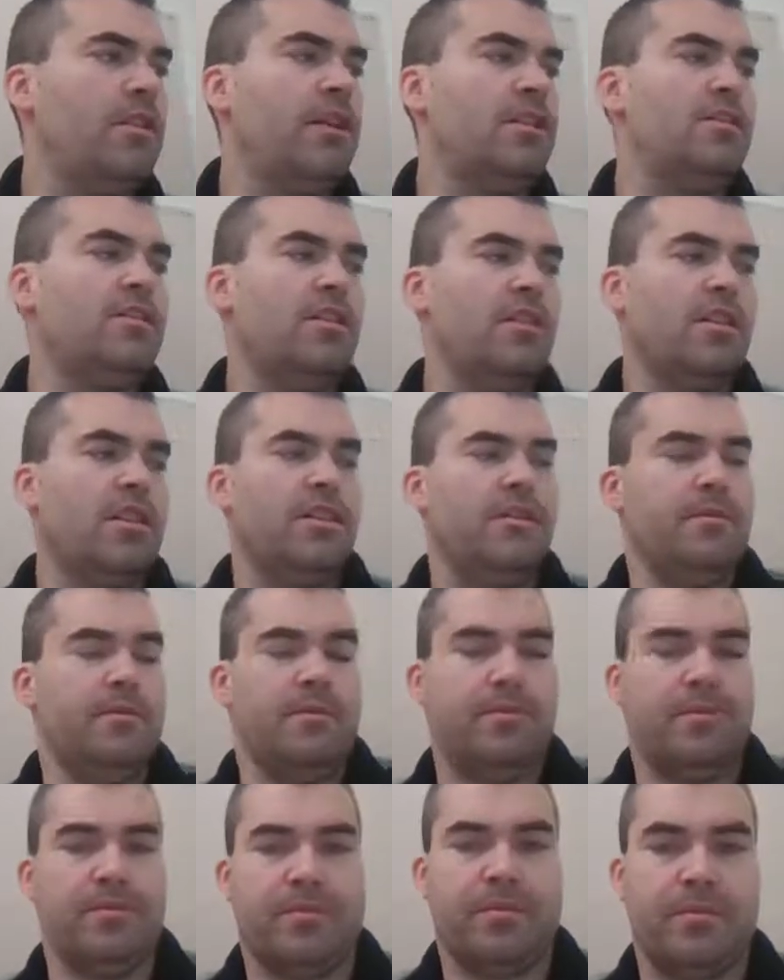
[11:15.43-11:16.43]
So when I
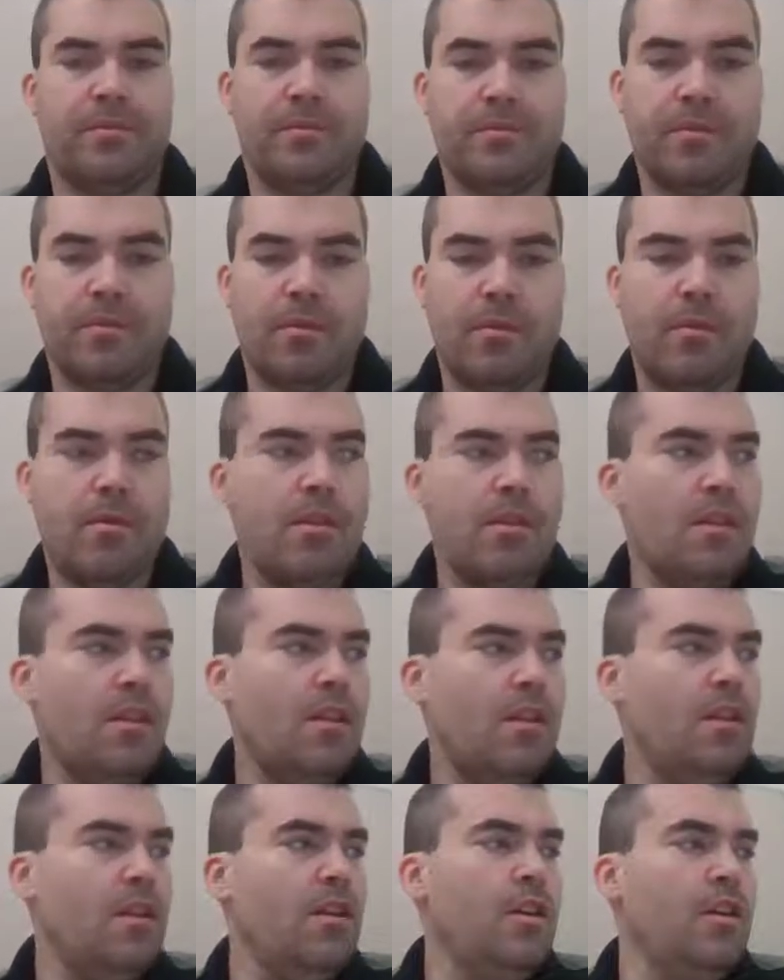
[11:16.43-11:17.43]
start it,
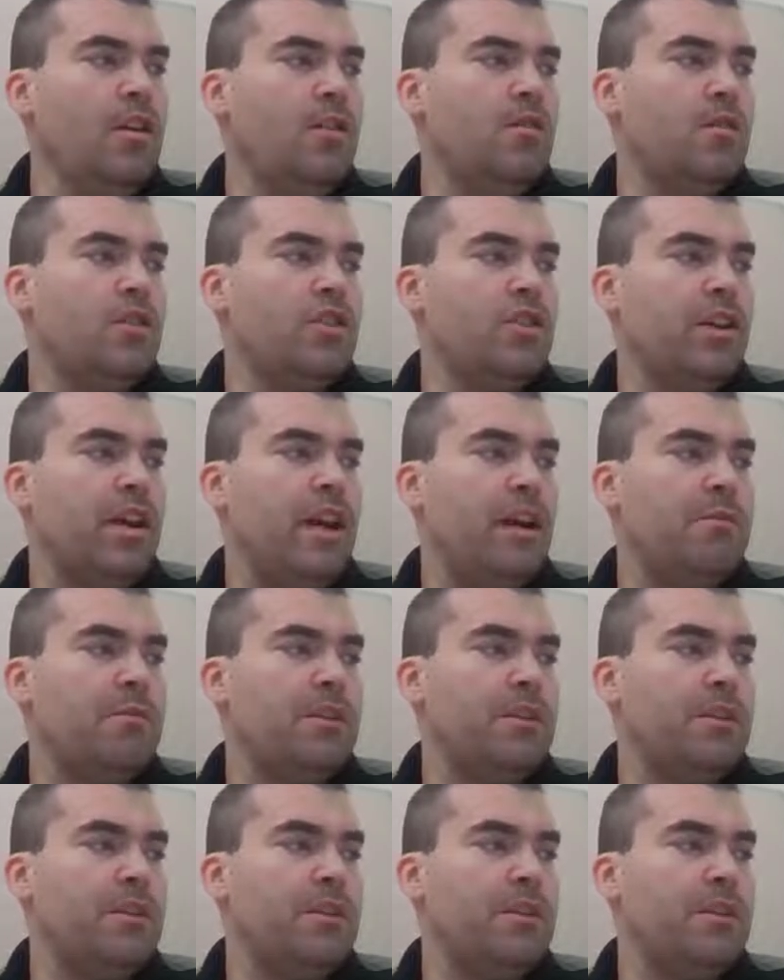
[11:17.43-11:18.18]
what